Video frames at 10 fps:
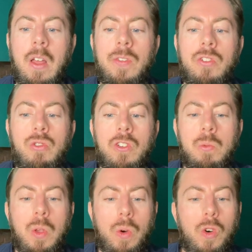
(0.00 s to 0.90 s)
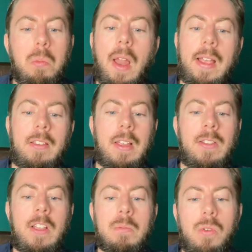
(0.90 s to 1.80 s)
the trust we all place in
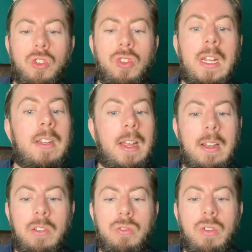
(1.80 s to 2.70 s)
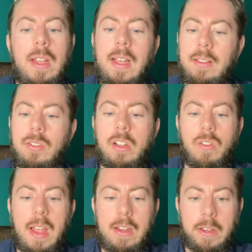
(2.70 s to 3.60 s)
this much-needed industry is
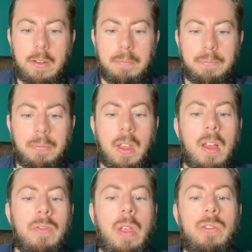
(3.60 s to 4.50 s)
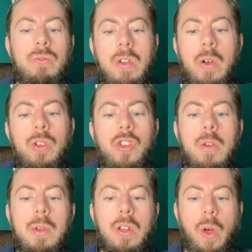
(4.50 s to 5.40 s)
degraded. There is a real
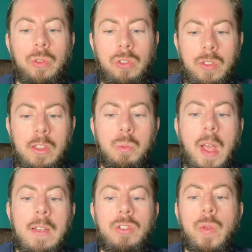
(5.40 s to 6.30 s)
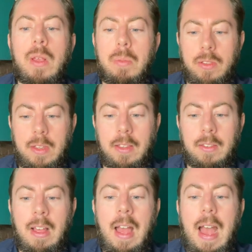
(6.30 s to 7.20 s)
human cost to this way of doing business,
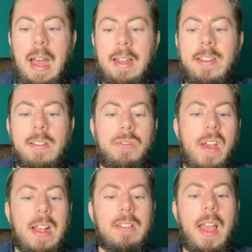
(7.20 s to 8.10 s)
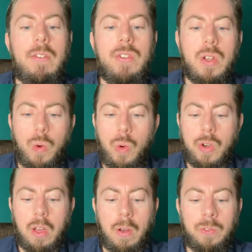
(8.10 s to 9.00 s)
and it affects every
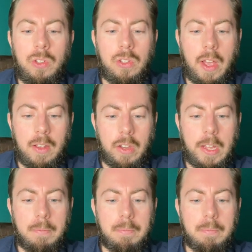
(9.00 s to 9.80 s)
corner of society.